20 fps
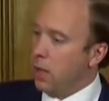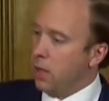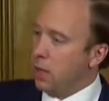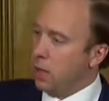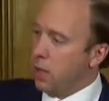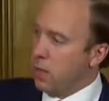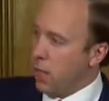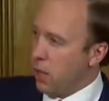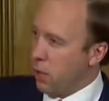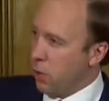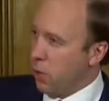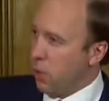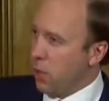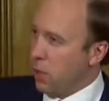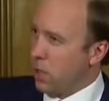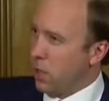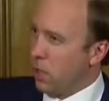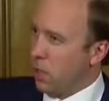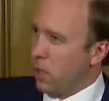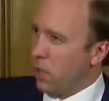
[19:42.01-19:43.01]
in the
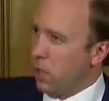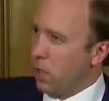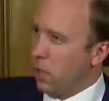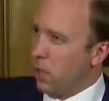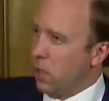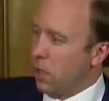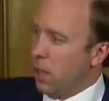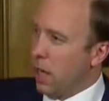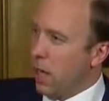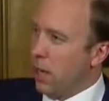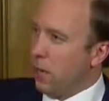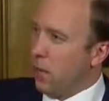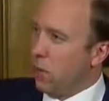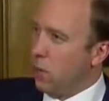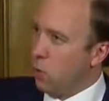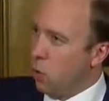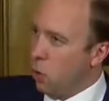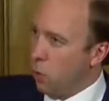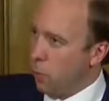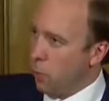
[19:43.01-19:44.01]
southwest of England and
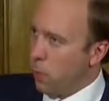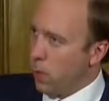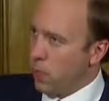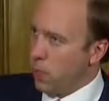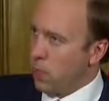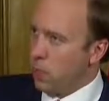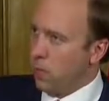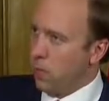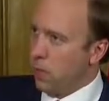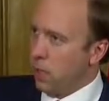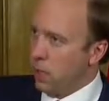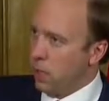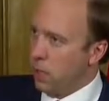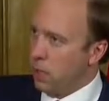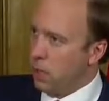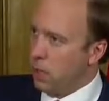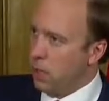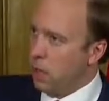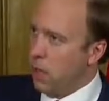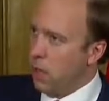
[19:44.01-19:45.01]
the northwest of
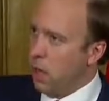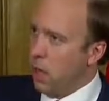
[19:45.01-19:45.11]
England,